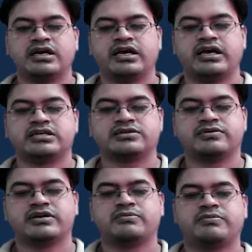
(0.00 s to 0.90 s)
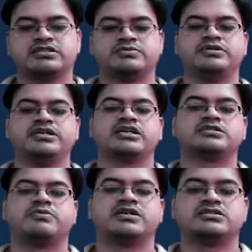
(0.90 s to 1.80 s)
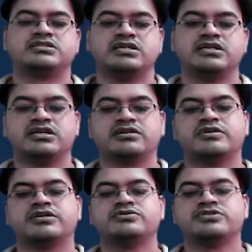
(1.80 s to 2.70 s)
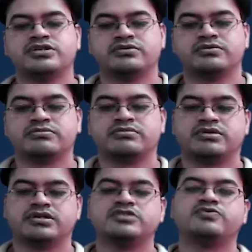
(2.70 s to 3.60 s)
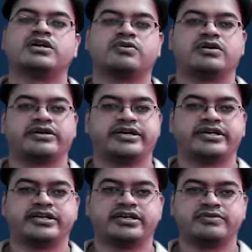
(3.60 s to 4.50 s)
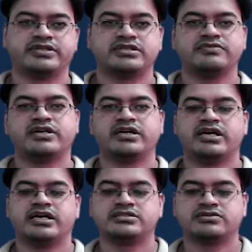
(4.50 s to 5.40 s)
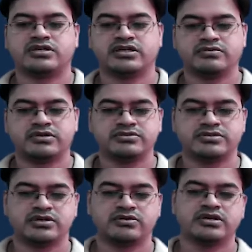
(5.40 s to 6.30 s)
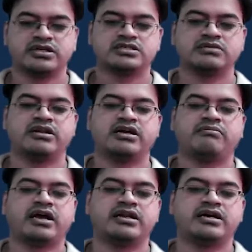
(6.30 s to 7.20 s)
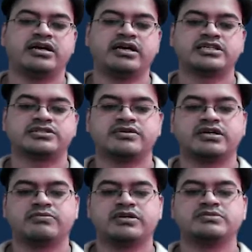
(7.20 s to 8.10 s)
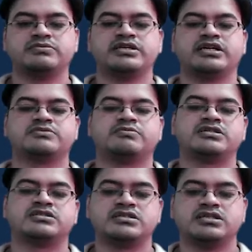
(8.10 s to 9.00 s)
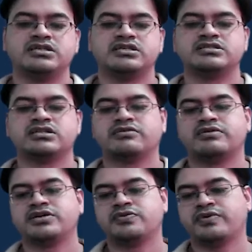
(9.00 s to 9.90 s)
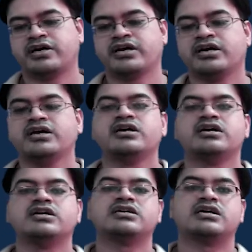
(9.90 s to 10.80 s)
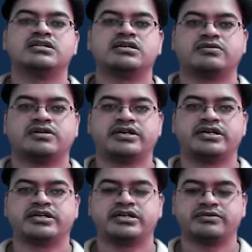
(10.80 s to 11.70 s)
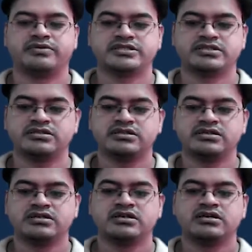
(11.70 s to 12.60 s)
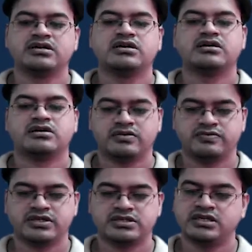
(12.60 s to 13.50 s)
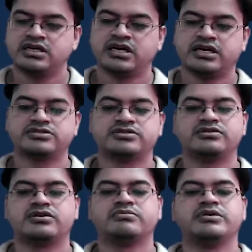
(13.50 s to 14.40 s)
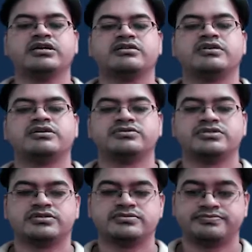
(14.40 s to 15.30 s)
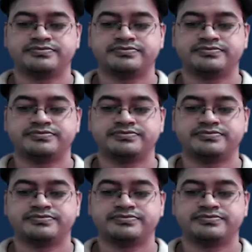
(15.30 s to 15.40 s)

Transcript: ax square plus bx plus c equal to zero is one quadratic equation where a is not equal to zero. In a similar manner, ax square plus bx plus c is equal to five is another quadratic equation. Obviously, a should not be equal to zero.